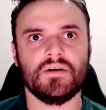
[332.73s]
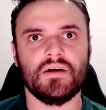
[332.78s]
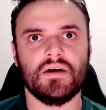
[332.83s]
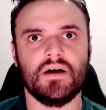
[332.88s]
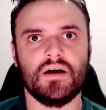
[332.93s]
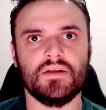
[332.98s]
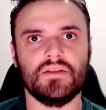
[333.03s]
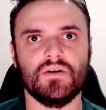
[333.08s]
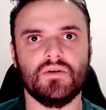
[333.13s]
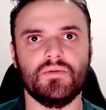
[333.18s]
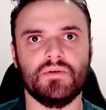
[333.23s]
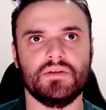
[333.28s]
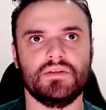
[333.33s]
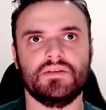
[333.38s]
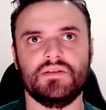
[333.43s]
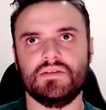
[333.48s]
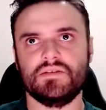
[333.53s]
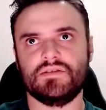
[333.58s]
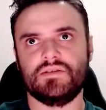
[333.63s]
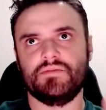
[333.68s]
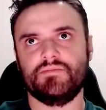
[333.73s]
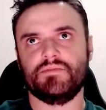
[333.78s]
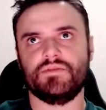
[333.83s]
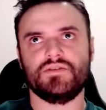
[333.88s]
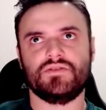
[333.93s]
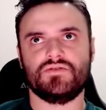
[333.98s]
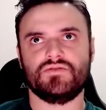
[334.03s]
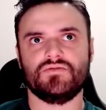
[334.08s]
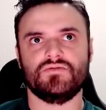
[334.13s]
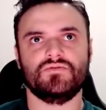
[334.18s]
I don't want this
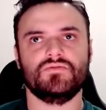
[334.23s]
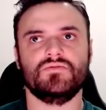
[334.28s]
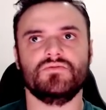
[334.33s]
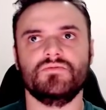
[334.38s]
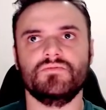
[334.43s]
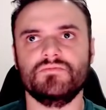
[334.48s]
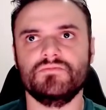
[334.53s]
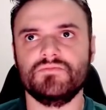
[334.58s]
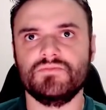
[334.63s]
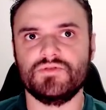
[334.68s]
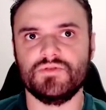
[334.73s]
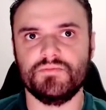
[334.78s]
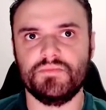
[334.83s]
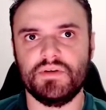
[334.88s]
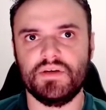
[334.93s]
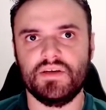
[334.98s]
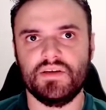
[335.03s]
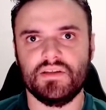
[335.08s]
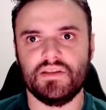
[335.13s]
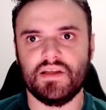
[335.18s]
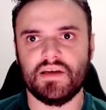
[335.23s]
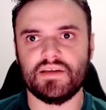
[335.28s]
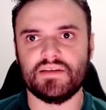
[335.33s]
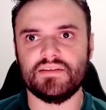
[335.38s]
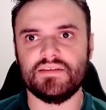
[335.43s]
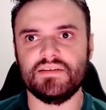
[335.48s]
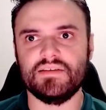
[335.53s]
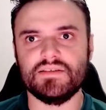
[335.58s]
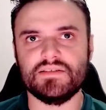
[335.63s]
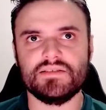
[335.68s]
image to be like
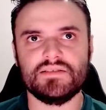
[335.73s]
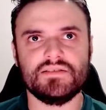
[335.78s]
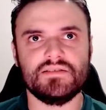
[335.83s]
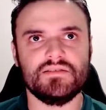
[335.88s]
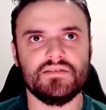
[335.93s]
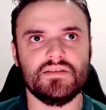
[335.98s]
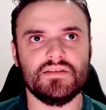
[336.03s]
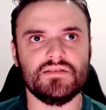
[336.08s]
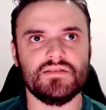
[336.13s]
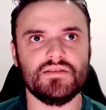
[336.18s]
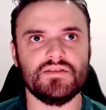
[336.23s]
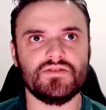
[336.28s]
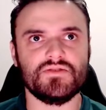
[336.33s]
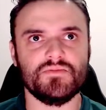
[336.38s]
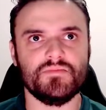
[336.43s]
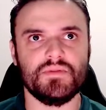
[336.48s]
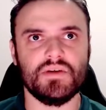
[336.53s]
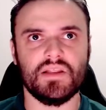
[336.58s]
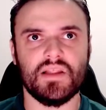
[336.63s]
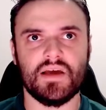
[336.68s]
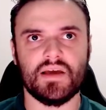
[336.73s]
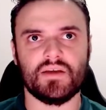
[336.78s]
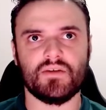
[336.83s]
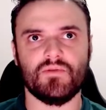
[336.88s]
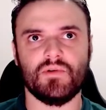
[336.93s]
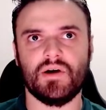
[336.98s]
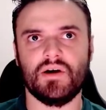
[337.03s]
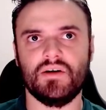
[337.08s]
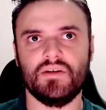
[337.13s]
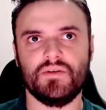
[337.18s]
this. This needs to be like
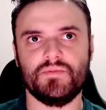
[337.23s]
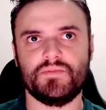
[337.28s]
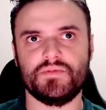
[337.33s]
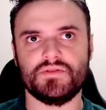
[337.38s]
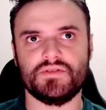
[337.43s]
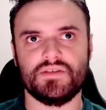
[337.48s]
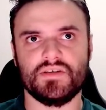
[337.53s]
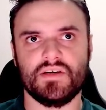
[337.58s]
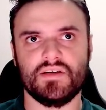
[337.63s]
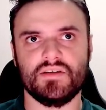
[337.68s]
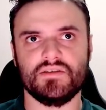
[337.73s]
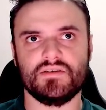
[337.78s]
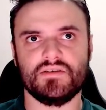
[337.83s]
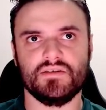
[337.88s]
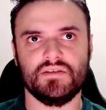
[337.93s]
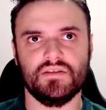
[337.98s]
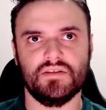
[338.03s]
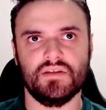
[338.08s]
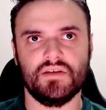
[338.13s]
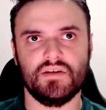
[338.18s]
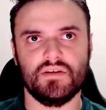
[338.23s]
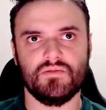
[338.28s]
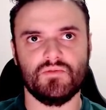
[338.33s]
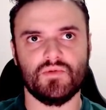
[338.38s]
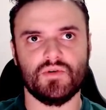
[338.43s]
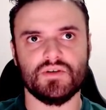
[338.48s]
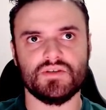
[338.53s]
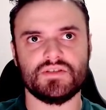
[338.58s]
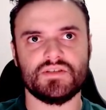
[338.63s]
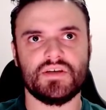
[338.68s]
100% in the
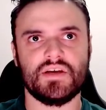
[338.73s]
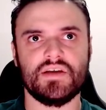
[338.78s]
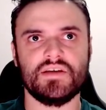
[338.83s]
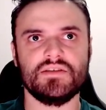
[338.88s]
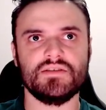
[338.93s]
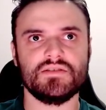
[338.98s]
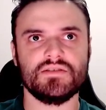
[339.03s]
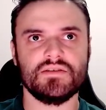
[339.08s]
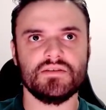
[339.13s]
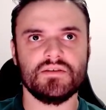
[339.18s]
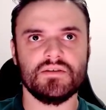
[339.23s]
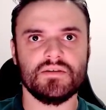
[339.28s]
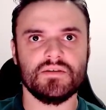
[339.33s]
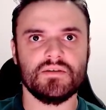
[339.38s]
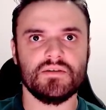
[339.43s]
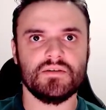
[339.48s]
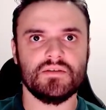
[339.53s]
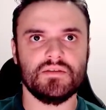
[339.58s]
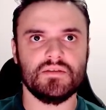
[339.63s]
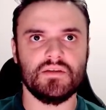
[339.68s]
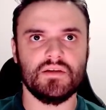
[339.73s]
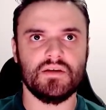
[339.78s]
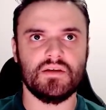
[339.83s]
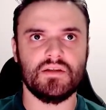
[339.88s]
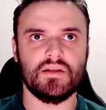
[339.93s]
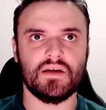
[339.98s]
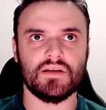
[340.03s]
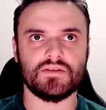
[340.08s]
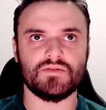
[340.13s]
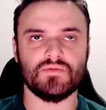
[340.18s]
worst case. Then
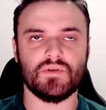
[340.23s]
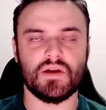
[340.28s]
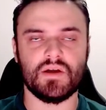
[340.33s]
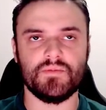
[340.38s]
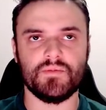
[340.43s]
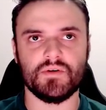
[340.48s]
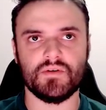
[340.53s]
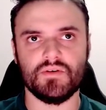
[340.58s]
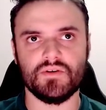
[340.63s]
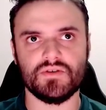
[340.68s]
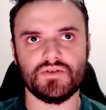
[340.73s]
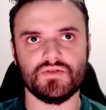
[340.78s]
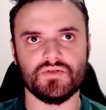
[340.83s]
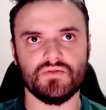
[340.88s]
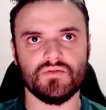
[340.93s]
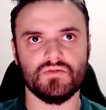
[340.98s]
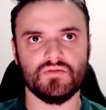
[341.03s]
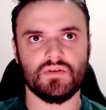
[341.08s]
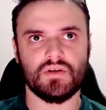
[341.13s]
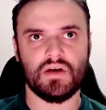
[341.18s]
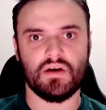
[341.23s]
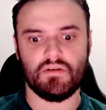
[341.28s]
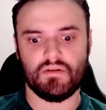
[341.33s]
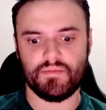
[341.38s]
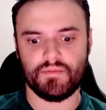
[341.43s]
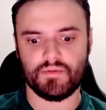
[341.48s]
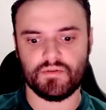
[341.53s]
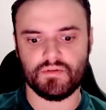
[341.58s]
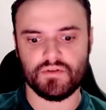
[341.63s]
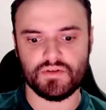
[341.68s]
that's what I'm going to do now.
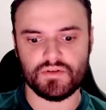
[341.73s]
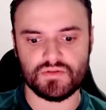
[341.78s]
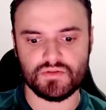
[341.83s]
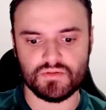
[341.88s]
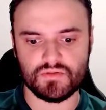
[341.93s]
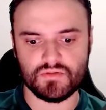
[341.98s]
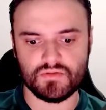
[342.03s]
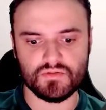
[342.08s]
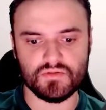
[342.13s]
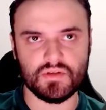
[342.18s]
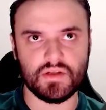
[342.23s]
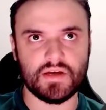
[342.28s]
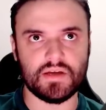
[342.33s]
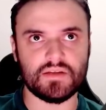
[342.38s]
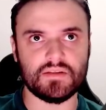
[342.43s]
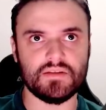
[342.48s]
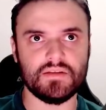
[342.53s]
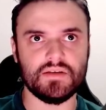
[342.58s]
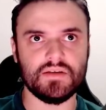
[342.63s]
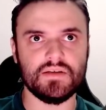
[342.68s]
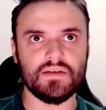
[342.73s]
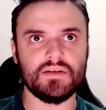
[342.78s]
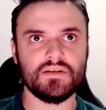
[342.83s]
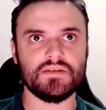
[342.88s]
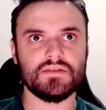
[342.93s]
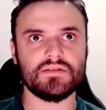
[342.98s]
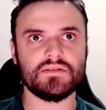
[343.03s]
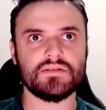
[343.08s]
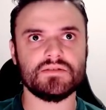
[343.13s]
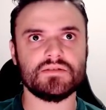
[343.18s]
I'm going to do like
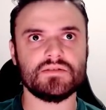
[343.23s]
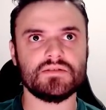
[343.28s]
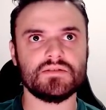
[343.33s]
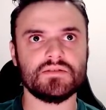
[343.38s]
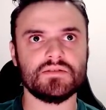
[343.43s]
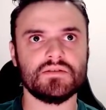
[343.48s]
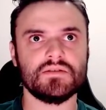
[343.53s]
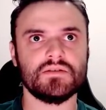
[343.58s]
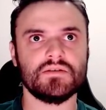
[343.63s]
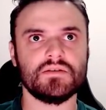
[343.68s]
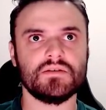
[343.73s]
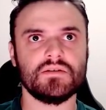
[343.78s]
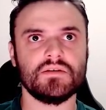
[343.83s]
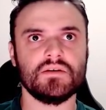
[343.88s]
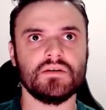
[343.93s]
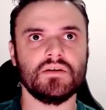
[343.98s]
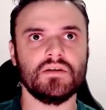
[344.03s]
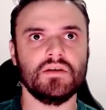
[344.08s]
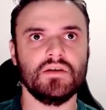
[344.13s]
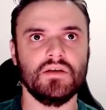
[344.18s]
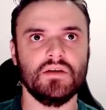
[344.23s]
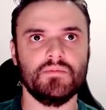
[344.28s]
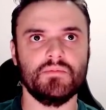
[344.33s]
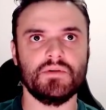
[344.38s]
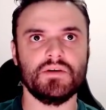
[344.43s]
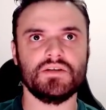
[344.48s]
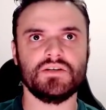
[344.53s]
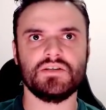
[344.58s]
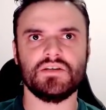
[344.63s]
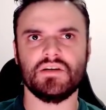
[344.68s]
this
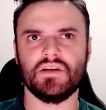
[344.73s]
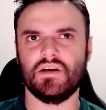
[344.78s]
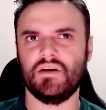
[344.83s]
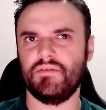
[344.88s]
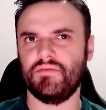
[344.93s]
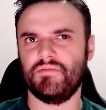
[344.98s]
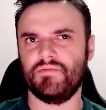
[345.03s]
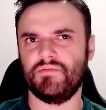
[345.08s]
image. I